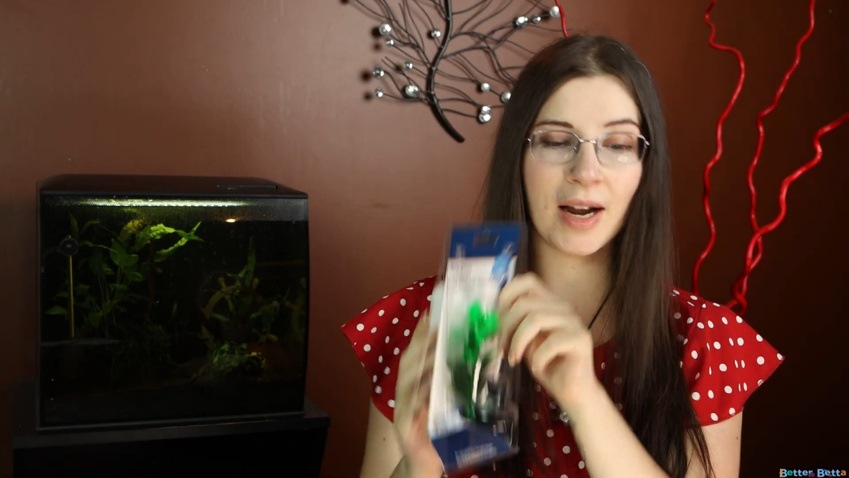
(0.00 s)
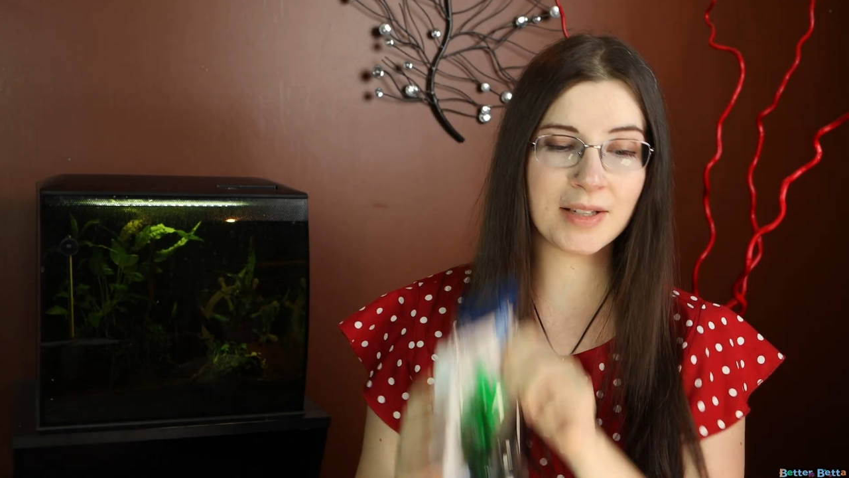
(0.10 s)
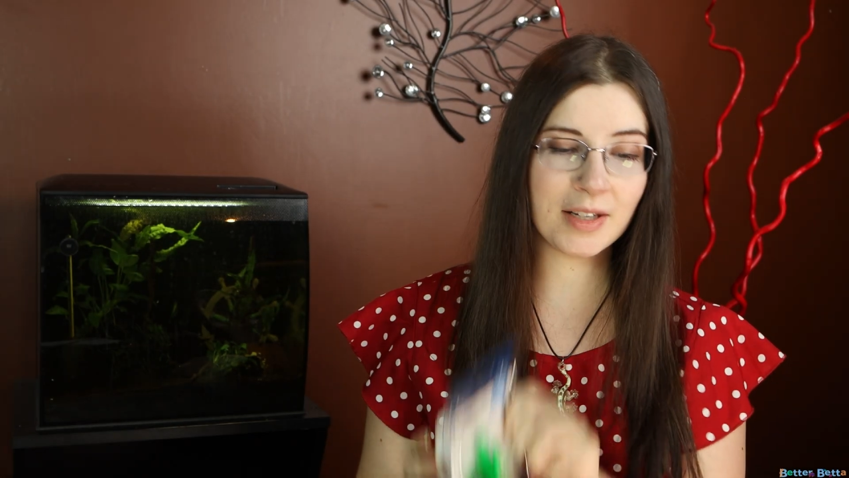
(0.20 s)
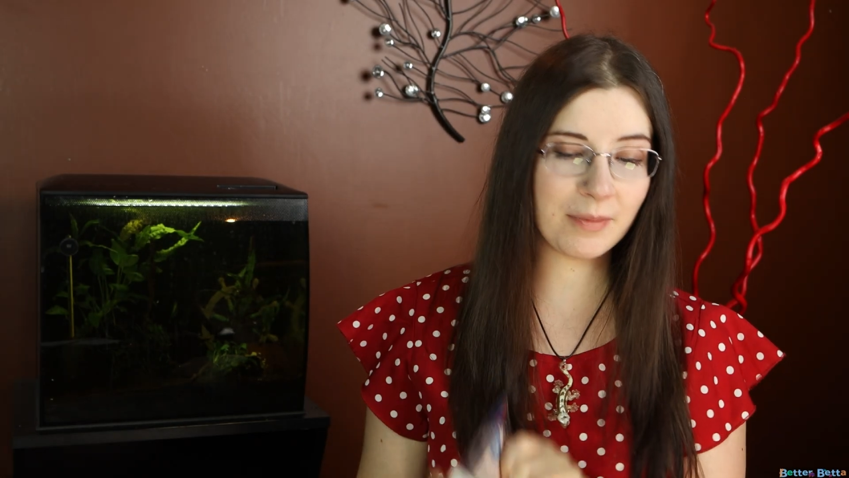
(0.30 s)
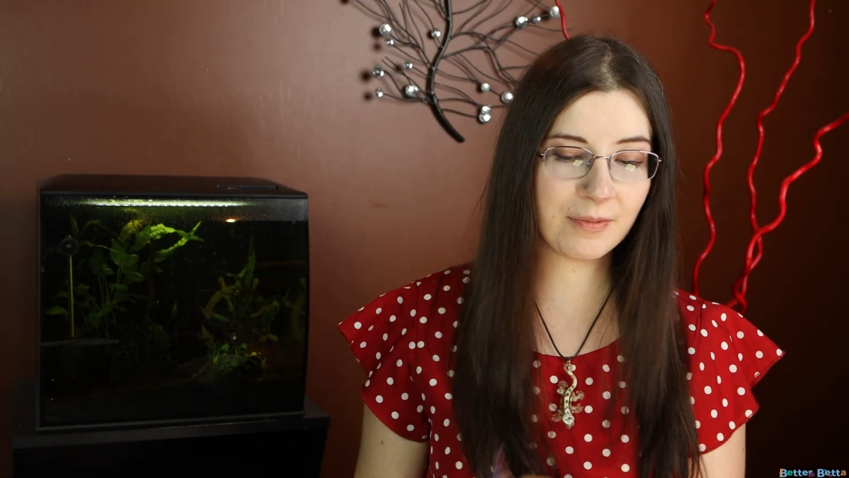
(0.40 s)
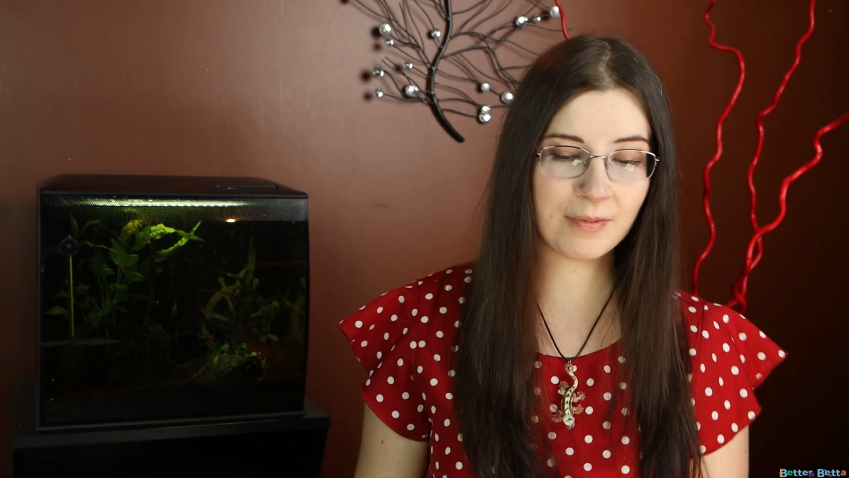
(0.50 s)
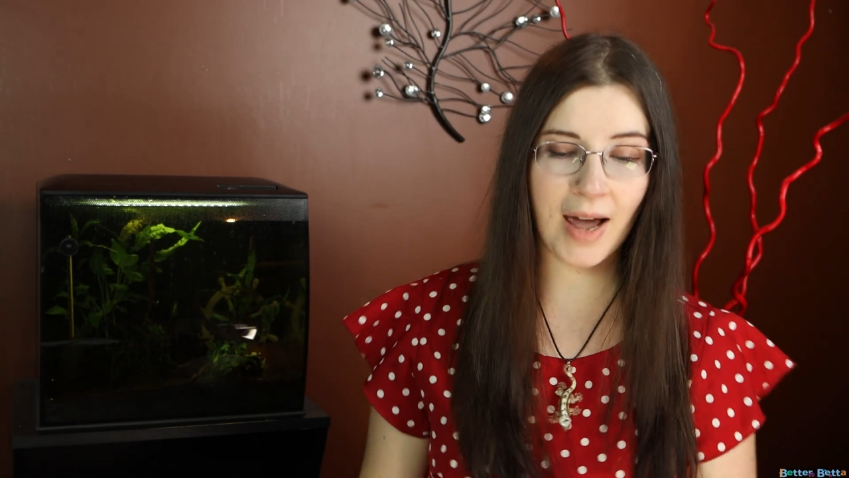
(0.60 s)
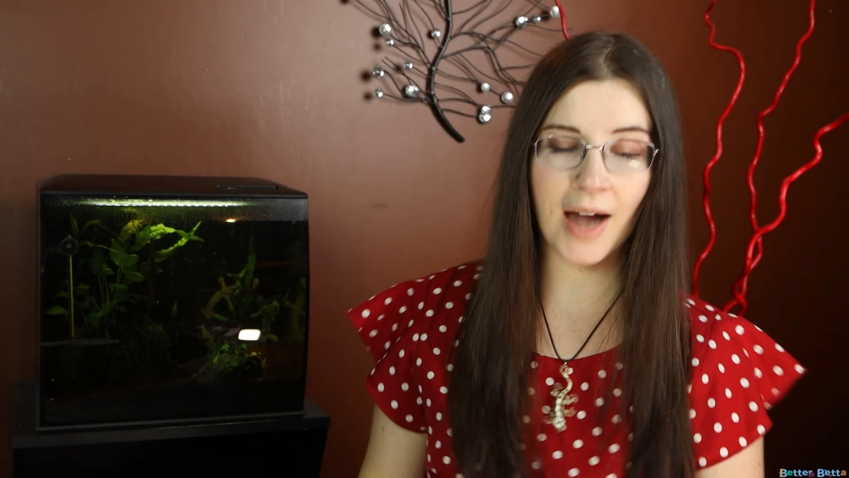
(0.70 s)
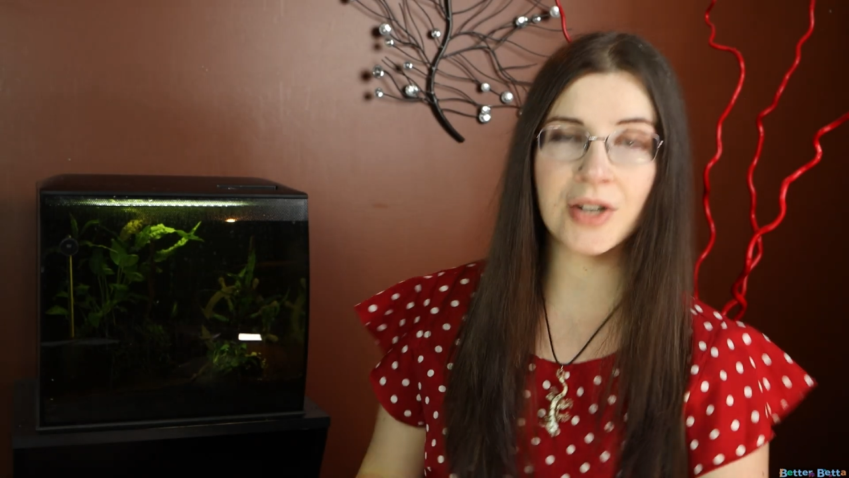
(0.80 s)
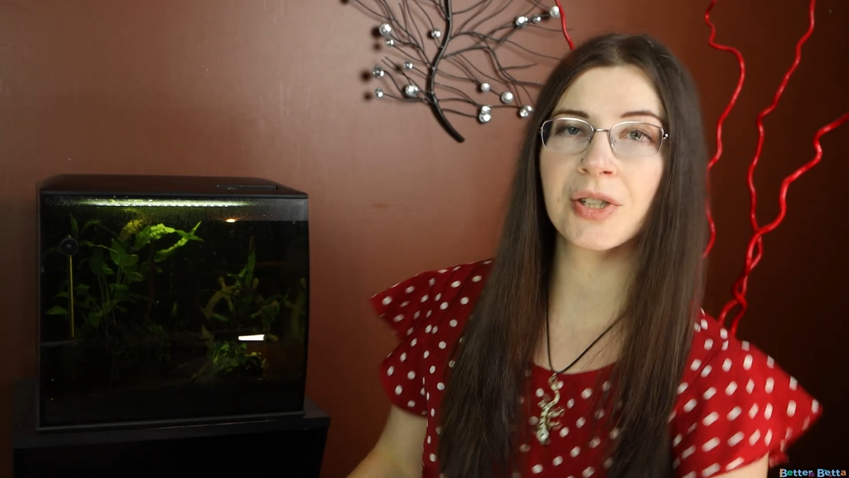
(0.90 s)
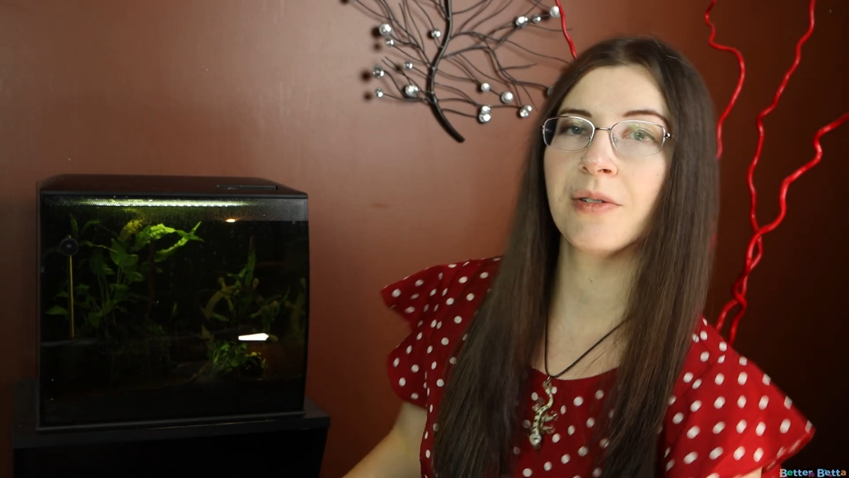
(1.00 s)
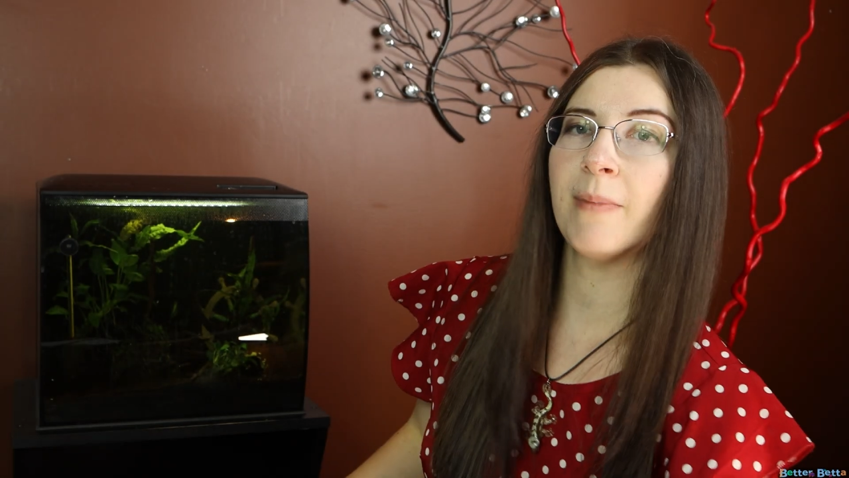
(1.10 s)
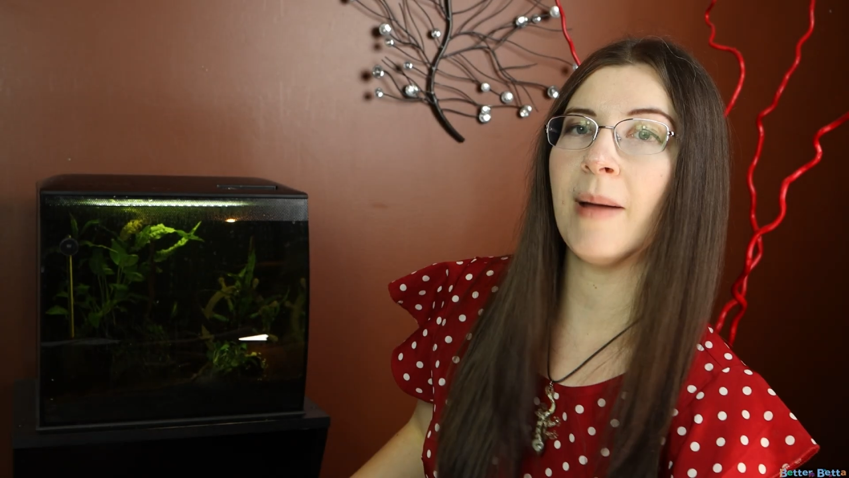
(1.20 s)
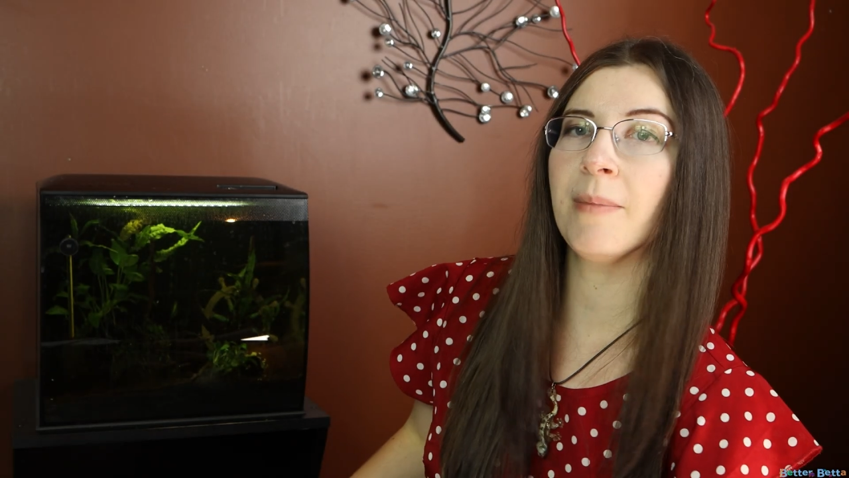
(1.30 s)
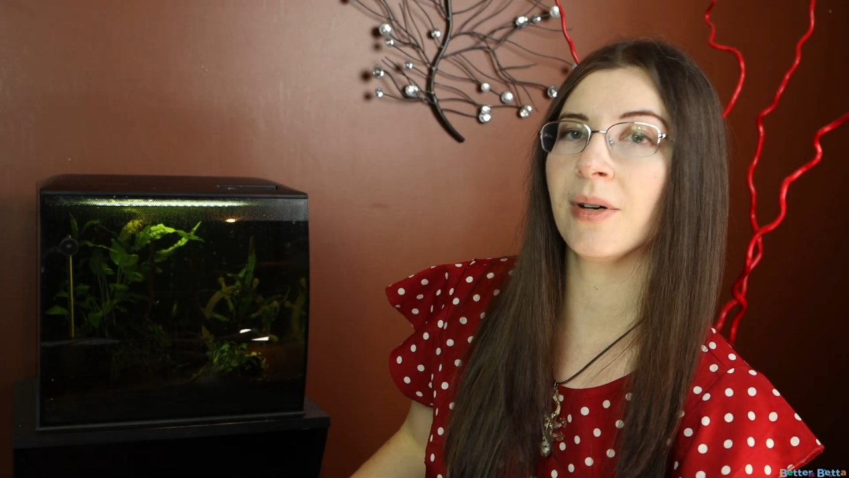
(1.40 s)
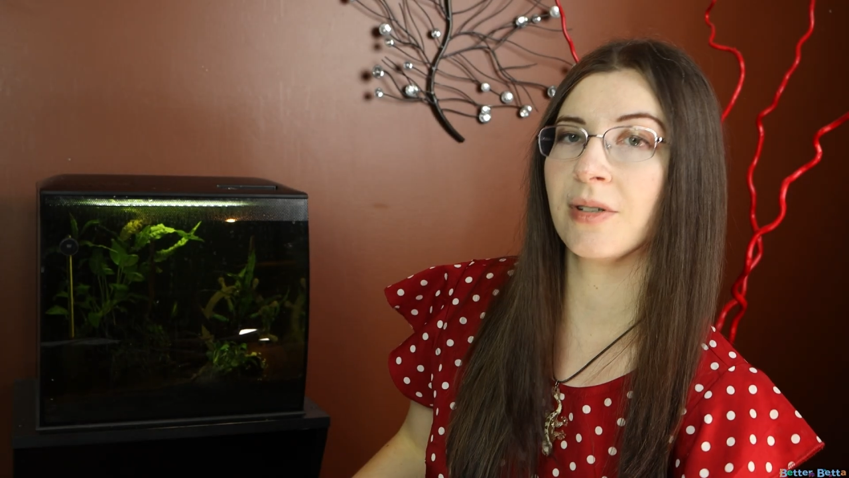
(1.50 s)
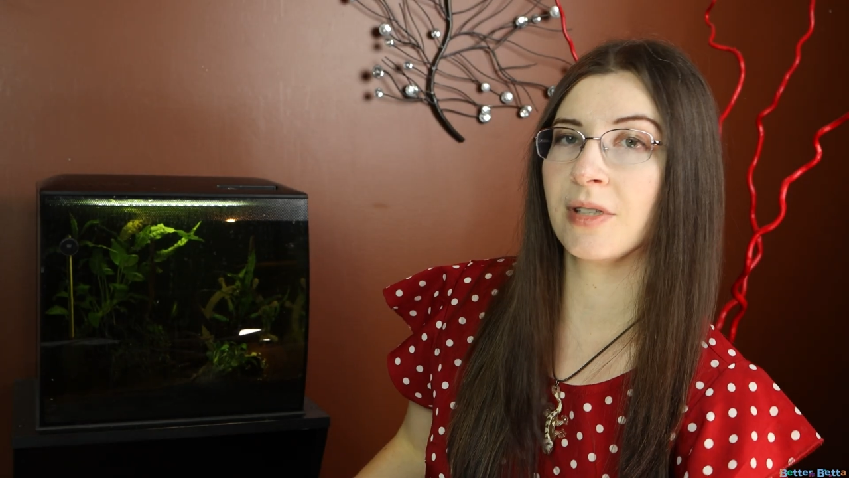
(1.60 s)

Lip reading: I did actually remember